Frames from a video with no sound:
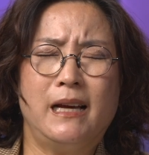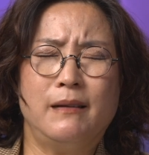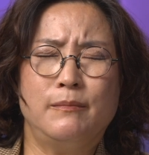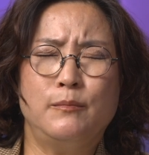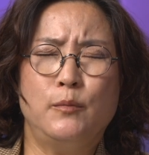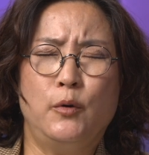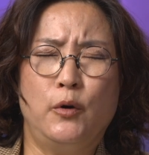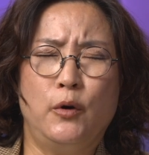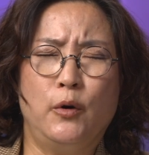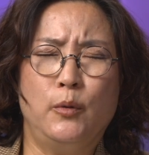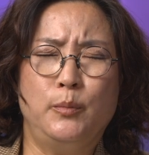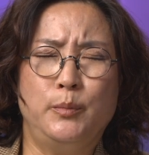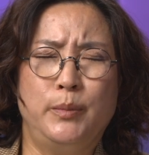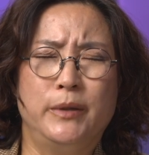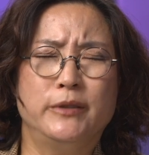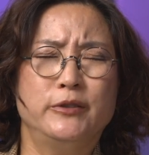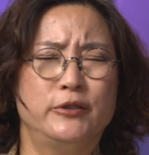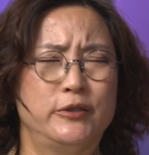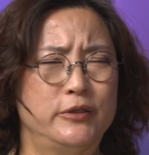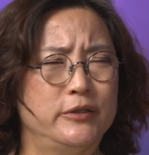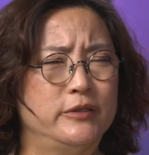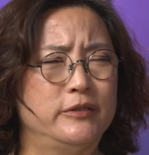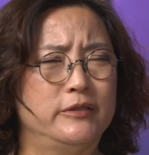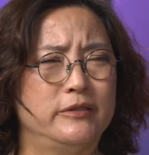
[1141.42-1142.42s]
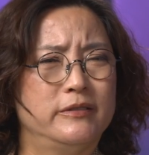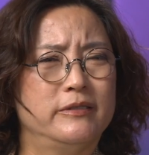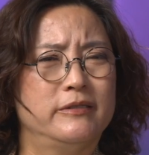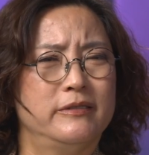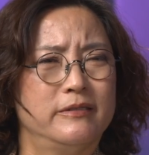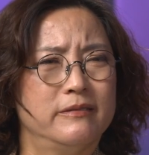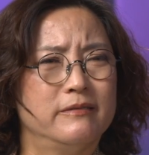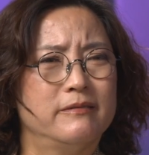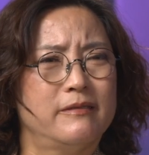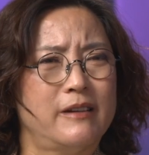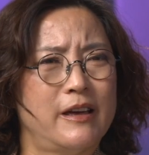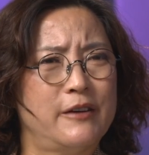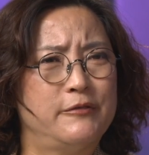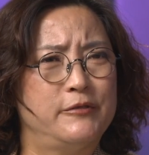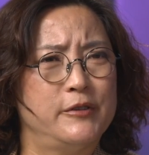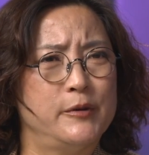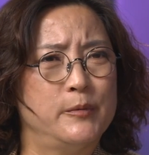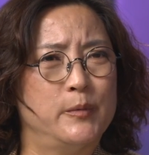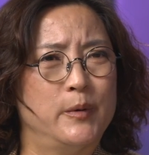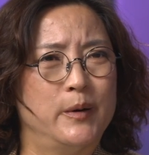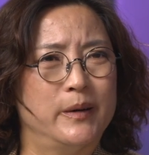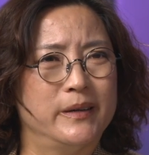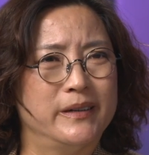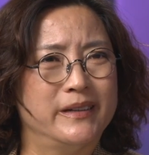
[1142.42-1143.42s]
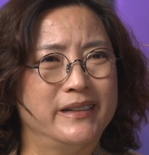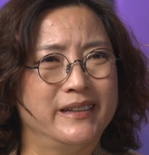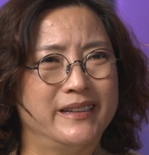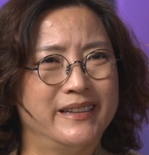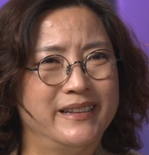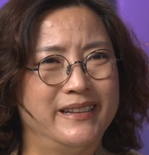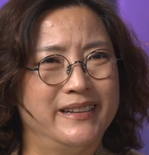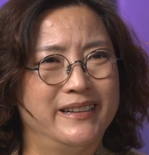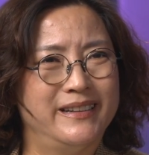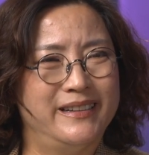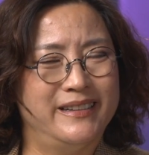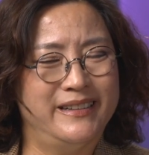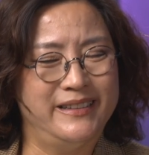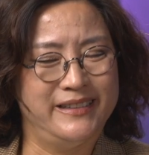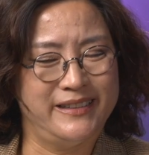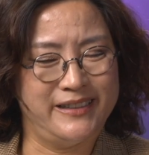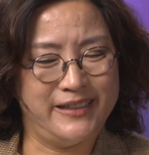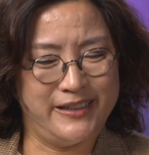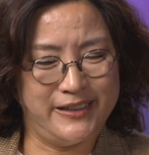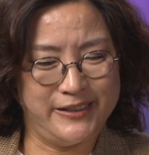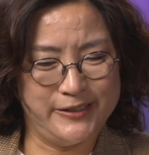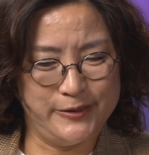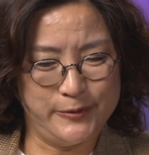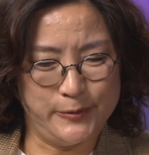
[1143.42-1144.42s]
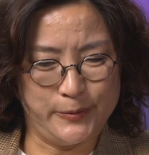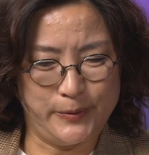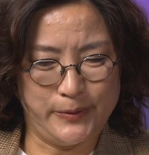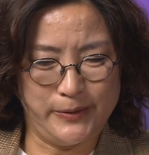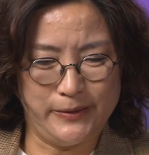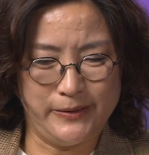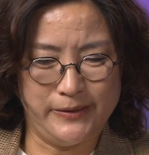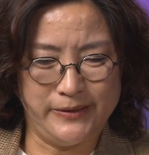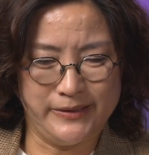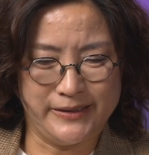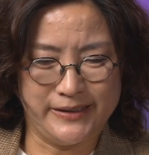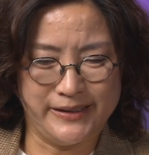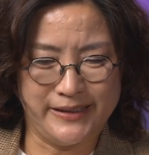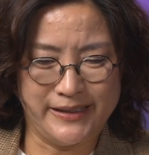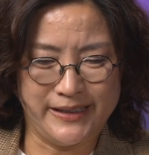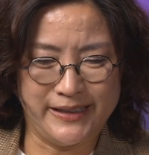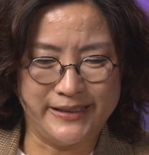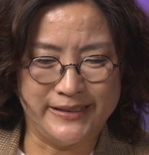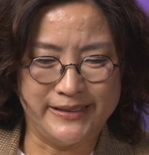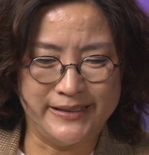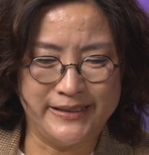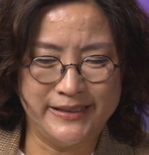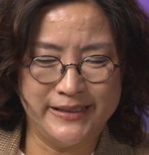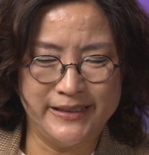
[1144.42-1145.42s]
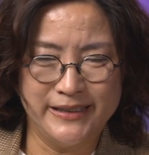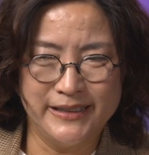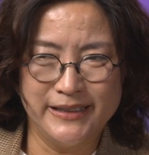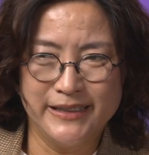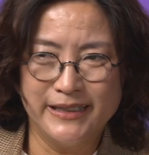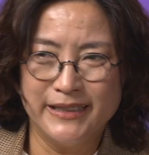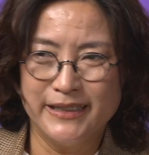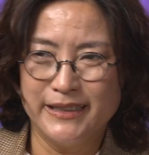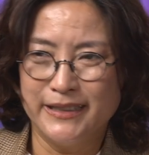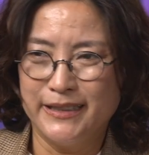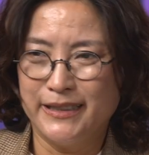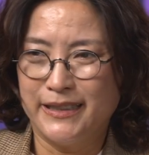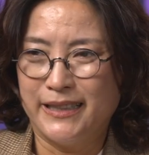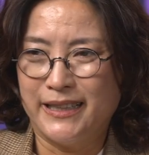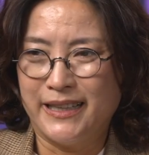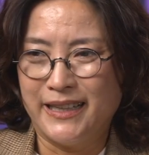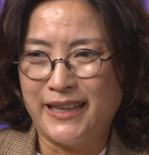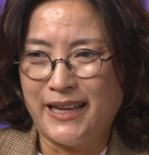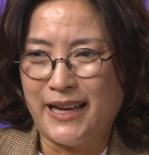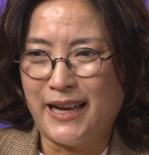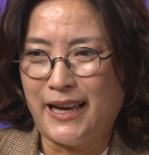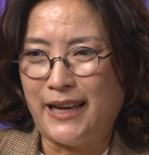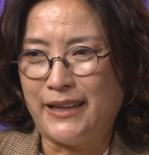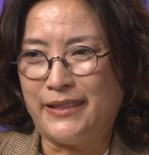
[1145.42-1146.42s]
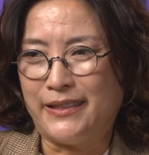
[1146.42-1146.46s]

more open to everyone in God's world. And I